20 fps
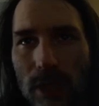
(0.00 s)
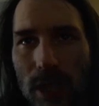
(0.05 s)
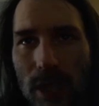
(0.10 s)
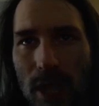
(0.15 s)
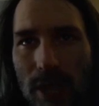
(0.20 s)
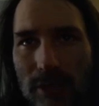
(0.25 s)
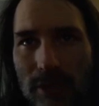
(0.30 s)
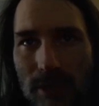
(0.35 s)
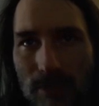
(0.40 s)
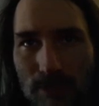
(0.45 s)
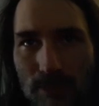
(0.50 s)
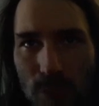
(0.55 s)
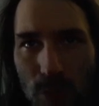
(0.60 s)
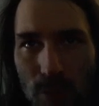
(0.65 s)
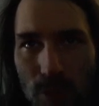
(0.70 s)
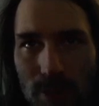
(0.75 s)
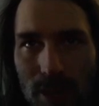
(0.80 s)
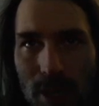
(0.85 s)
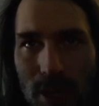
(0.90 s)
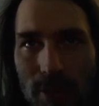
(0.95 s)
as it
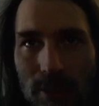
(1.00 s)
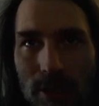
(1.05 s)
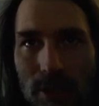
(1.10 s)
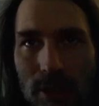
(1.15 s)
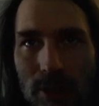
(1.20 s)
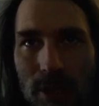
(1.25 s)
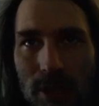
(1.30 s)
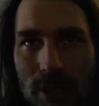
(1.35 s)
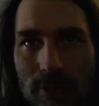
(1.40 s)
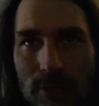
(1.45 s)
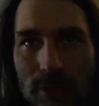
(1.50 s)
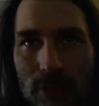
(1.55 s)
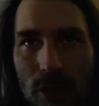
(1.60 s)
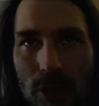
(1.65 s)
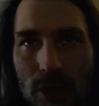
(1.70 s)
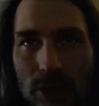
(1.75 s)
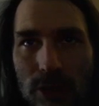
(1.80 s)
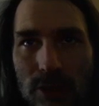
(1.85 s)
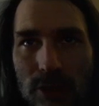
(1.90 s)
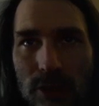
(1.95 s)
broke down here, you had this
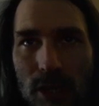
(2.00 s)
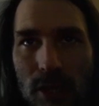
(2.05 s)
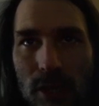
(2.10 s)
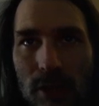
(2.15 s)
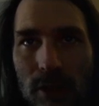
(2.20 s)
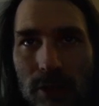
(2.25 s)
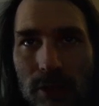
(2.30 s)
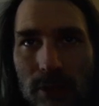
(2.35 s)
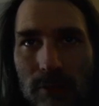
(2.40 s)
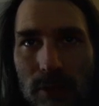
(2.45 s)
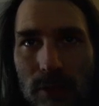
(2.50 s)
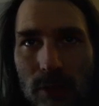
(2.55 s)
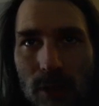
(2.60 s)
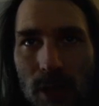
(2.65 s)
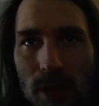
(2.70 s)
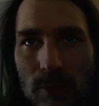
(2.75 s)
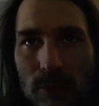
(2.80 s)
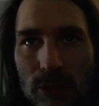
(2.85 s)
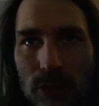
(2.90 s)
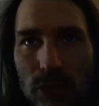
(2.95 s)
harsh sell at the
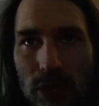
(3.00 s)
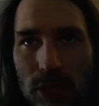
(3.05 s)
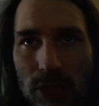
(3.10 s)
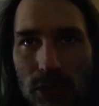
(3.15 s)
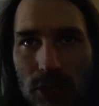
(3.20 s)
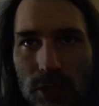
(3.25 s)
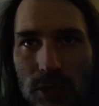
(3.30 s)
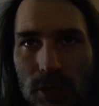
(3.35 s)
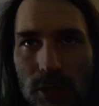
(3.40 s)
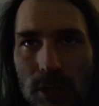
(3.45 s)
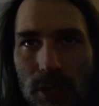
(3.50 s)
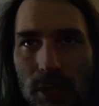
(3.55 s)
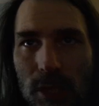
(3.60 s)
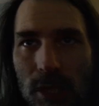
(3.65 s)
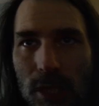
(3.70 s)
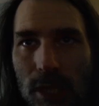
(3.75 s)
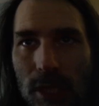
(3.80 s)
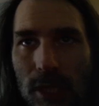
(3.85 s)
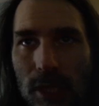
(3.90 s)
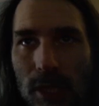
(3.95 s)
VWAP rejection,
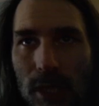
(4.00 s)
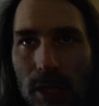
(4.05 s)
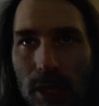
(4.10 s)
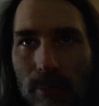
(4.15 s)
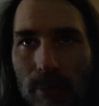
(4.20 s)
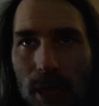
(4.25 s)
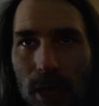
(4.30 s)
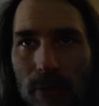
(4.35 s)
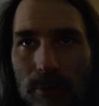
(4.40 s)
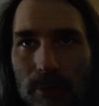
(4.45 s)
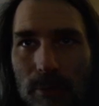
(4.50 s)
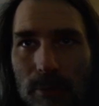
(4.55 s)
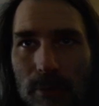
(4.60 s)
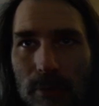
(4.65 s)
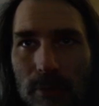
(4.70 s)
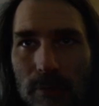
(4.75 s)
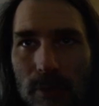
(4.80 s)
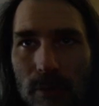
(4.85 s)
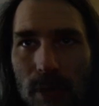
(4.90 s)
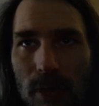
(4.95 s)
and it kind of popped up to the
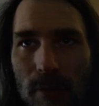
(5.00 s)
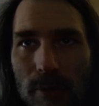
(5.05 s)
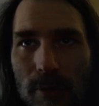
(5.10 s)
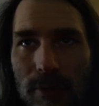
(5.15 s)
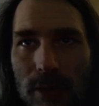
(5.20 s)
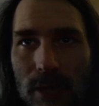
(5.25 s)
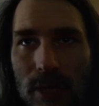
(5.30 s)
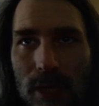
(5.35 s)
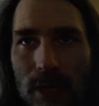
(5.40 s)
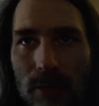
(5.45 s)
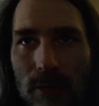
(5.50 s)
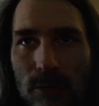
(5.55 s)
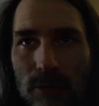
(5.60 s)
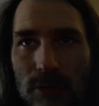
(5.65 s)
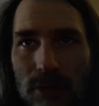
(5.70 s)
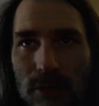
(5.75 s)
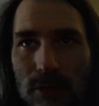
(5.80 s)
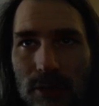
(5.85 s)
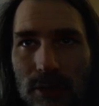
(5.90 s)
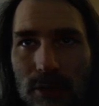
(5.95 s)
VWAP and then hit
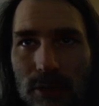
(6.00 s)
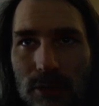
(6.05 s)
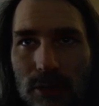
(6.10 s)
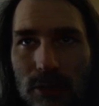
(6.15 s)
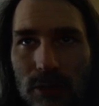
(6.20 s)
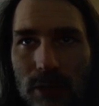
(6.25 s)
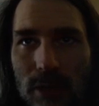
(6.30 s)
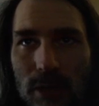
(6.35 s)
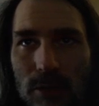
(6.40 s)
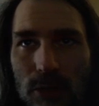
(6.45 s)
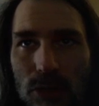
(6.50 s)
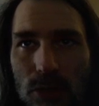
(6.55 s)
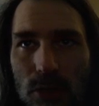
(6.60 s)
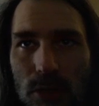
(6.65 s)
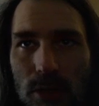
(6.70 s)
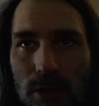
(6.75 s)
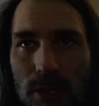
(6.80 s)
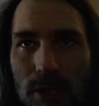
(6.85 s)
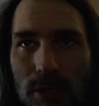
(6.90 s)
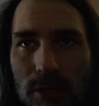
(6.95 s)
resistance. So then I was
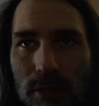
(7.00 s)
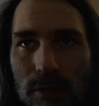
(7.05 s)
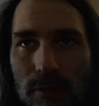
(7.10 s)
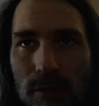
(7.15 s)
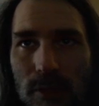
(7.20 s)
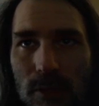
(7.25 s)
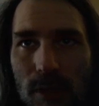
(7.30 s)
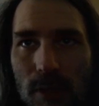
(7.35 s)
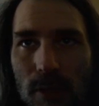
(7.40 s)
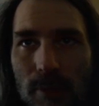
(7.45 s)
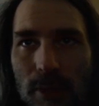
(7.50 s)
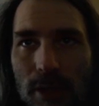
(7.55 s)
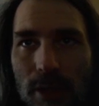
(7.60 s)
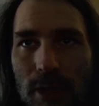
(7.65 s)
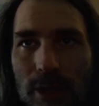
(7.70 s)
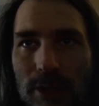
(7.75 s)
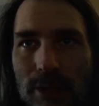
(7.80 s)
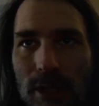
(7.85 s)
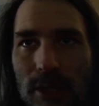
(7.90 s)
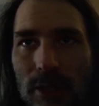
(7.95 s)
shorting into the VWAP there
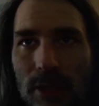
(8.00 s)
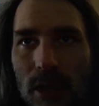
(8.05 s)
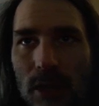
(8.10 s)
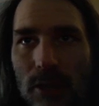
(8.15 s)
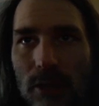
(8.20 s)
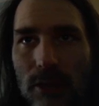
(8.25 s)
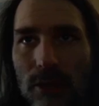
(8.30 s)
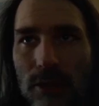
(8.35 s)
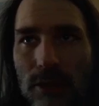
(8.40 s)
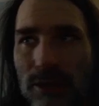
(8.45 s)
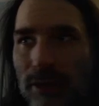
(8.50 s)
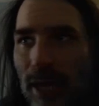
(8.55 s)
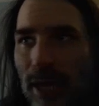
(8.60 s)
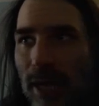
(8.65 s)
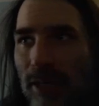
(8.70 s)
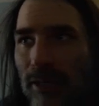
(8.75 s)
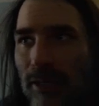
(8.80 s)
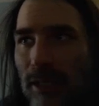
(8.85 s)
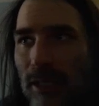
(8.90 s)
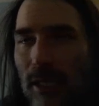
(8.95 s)
at $10
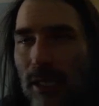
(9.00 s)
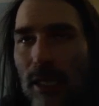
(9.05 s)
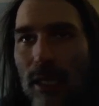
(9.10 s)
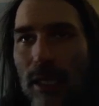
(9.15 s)
exactly.